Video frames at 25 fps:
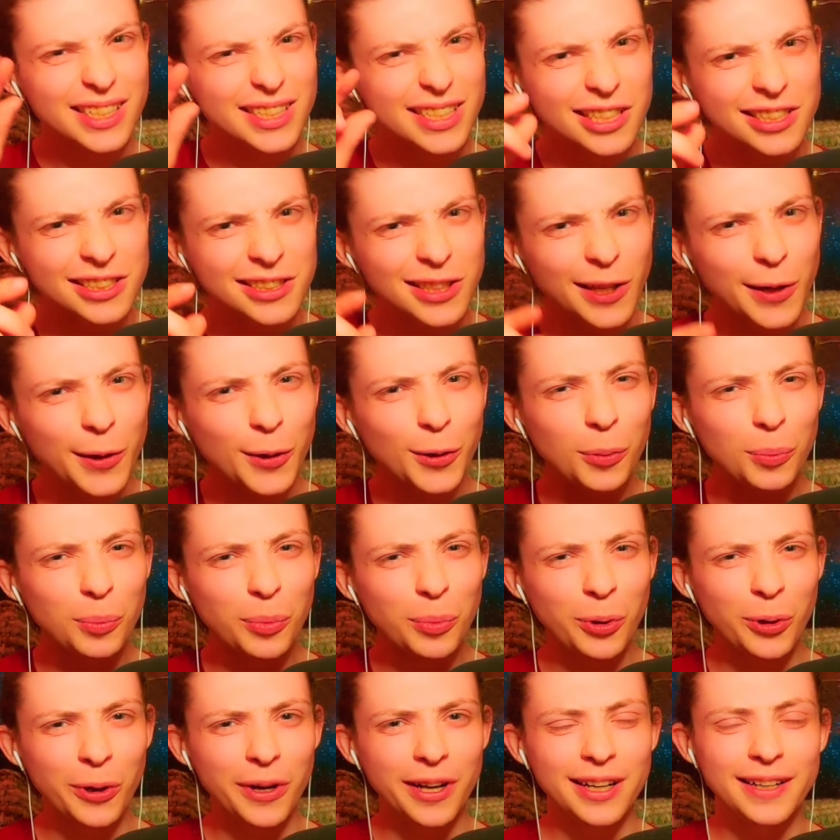It's a subtle
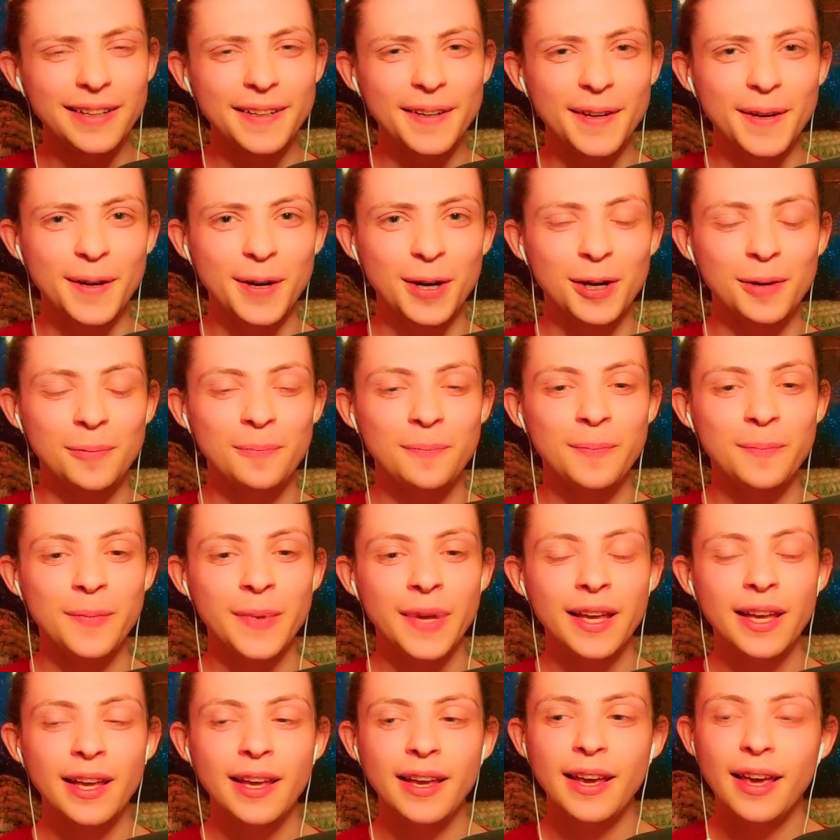point here,
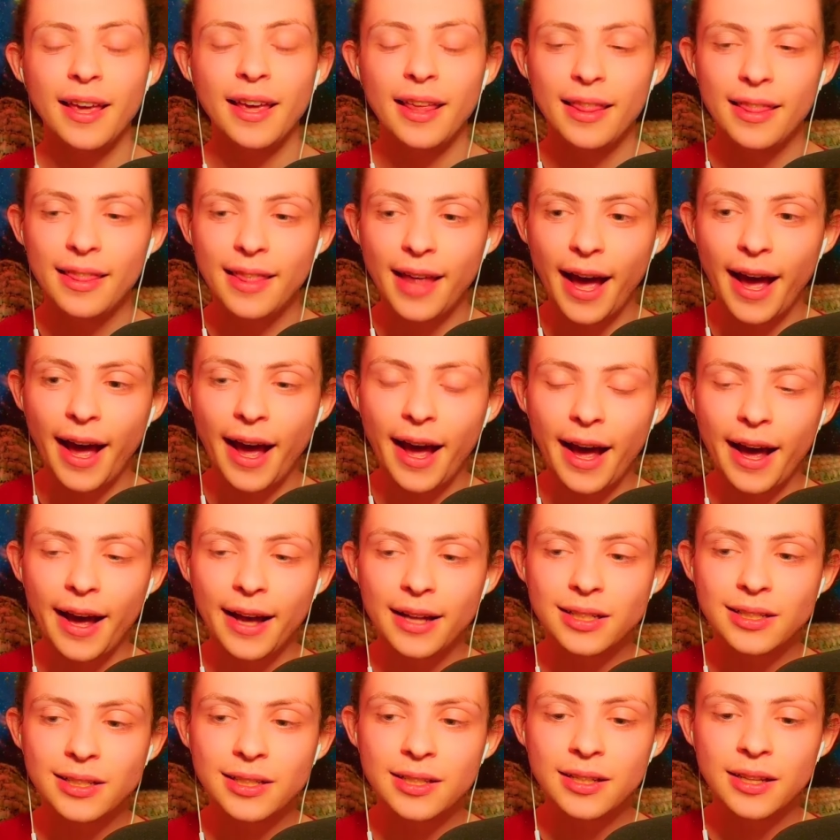
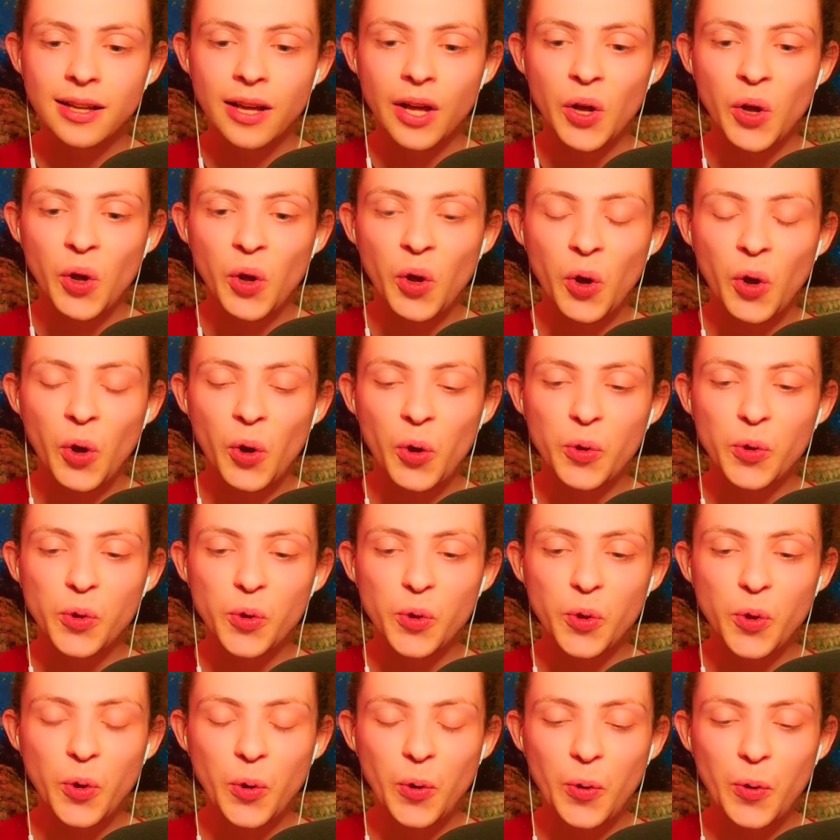that
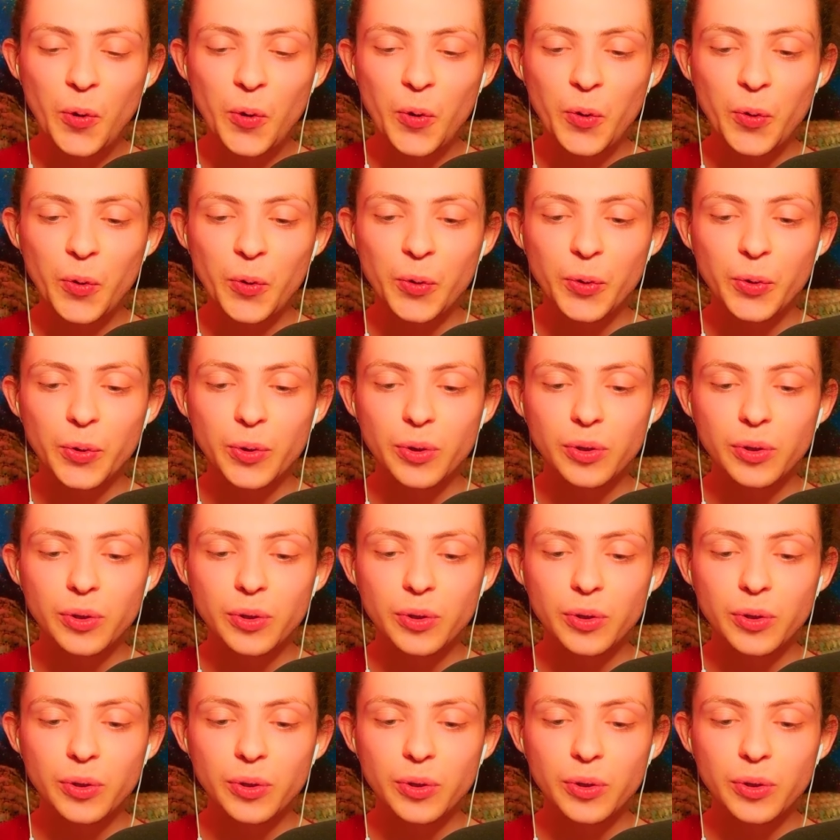although